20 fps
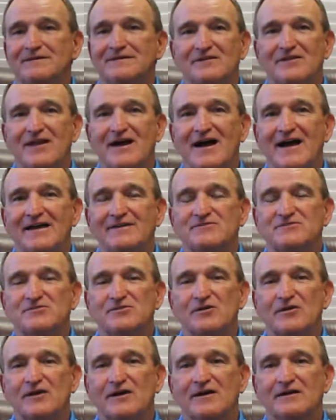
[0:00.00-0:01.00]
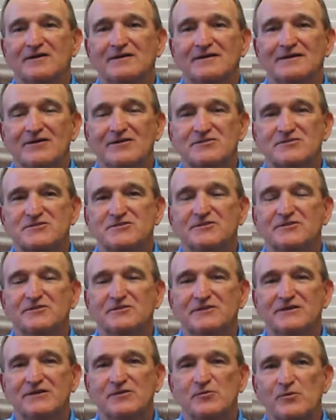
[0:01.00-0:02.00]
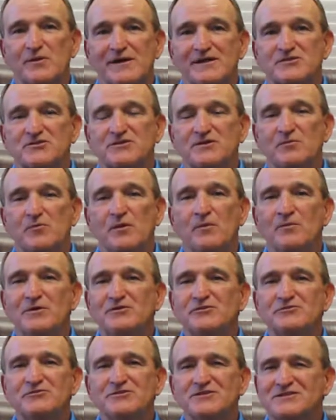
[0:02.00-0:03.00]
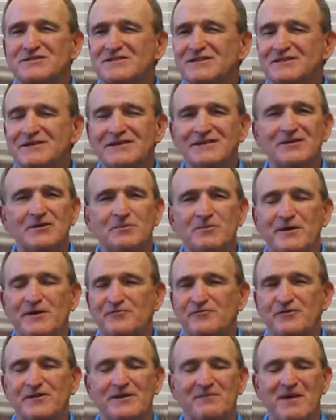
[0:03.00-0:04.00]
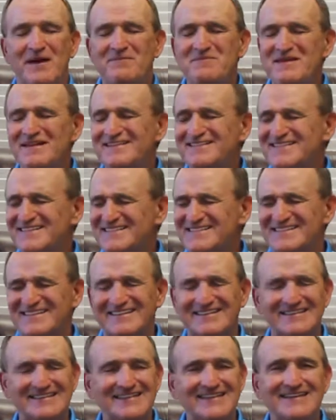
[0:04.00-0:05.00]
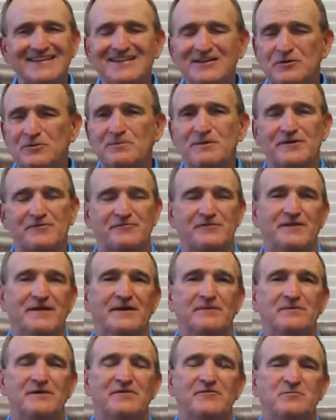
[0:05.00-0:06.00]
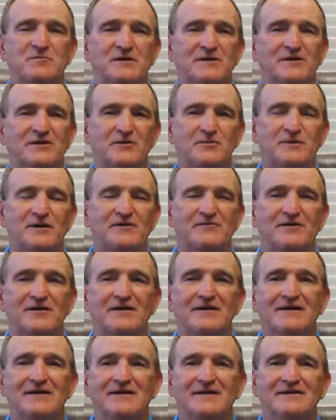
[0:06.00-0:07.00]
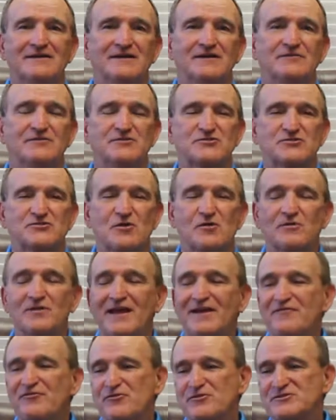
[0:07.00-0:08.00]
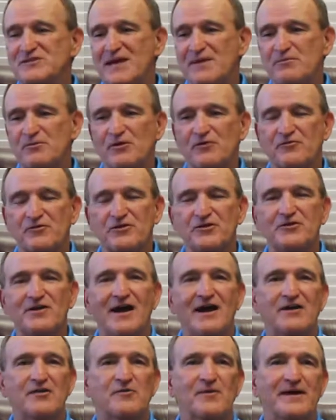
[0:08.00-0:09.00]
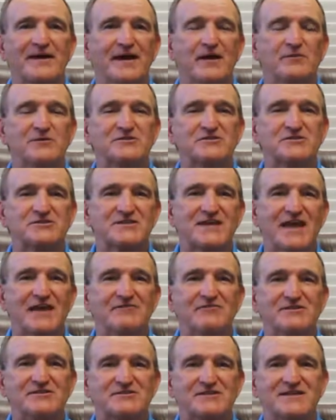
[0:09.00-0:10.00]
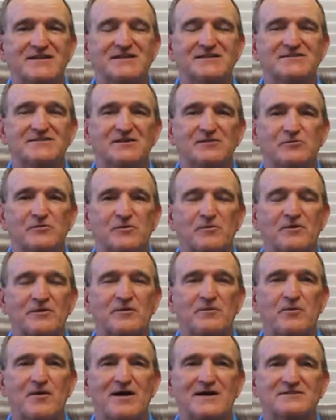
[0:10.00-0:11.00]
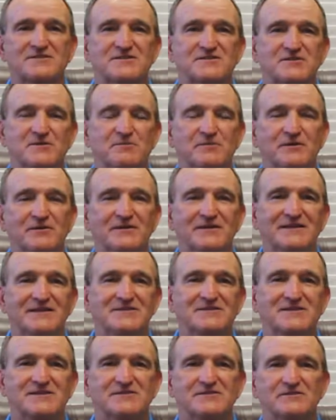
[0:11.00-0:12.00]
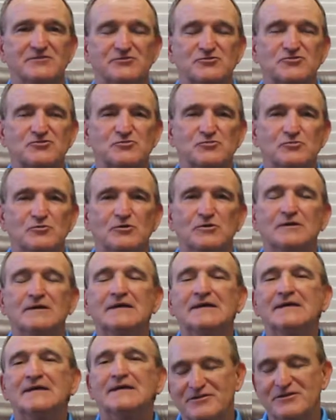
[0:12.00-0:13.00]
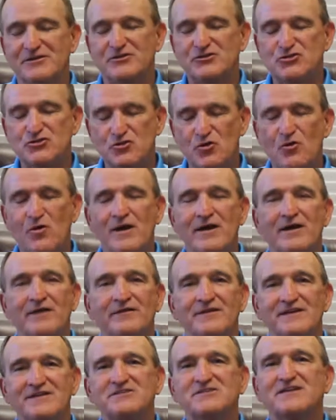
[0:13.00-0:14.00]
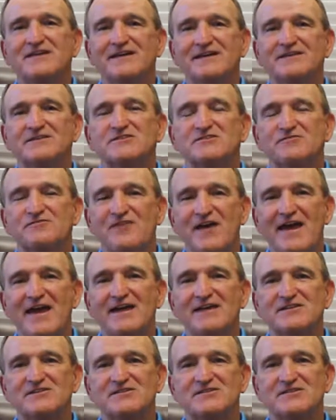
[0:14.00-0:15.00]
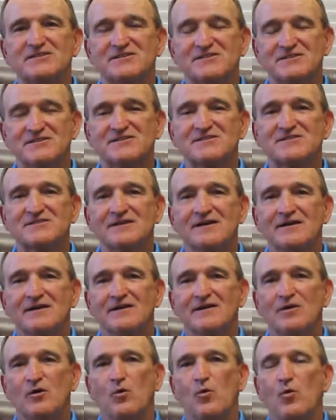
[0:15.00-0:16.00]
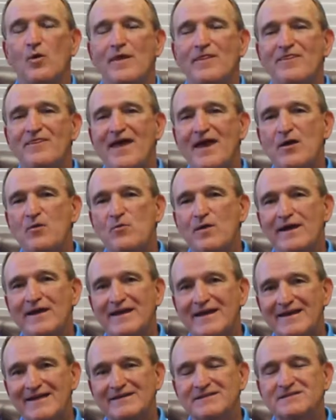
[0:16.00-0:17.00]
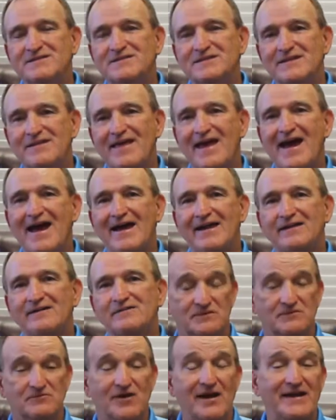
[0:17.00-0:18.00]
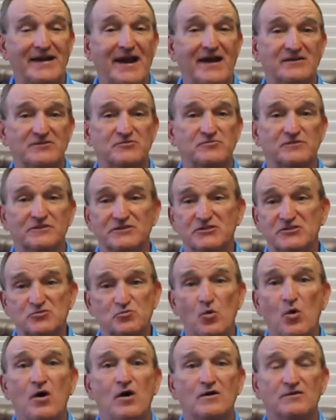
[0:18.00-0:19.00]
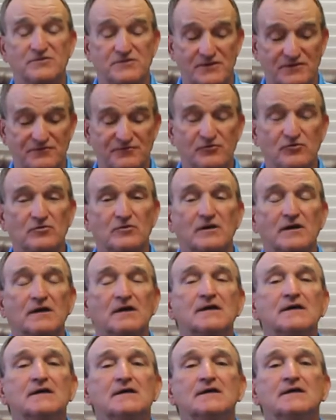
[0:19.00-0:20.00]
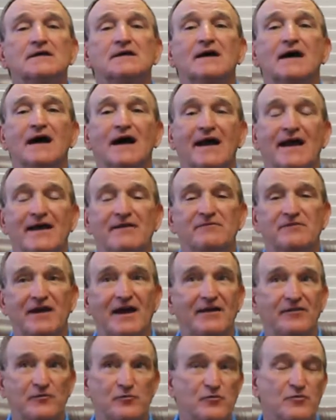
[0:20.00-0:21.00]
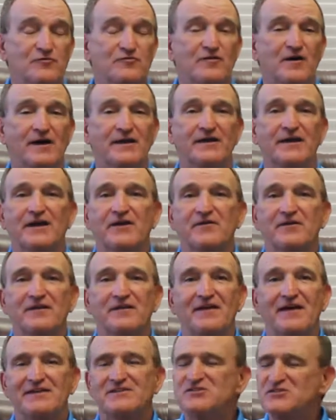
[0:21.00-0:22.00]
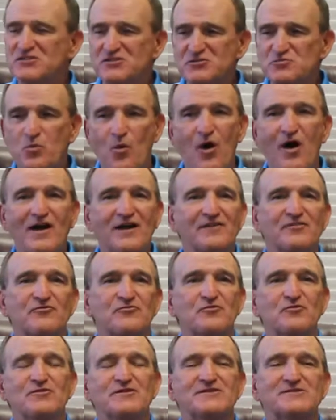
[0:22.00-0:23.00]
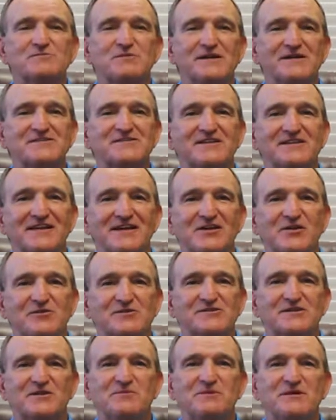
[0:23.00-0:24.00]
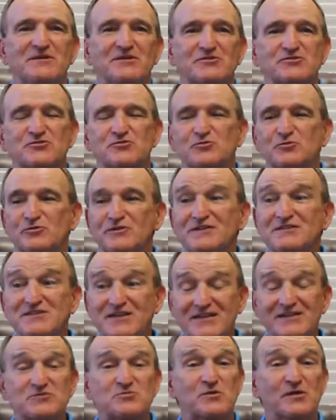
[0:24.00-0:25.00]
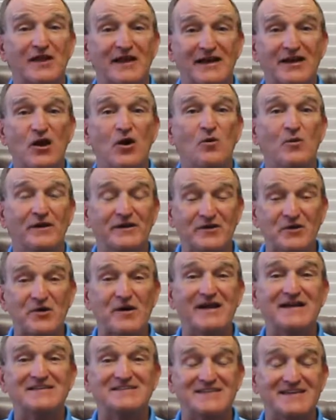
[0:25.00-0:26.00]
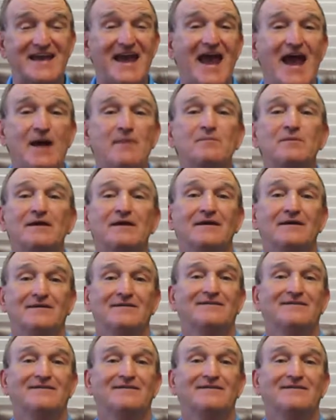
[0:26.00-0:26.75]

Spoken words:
Lives are still enriched, and when we do just a little bit for them, I mean just a little bit for them, give them a little bit of a like for example over in Uganda right now, we just gave these kids, we're in the process of building these kids a little school. The joy on these kids' faces when they went into that, right now it's really just walls and a floor. I haven't gotten the roof on yet or any of that. Just walking through this place that they know is going to be their school, these kids were like going crazy happy.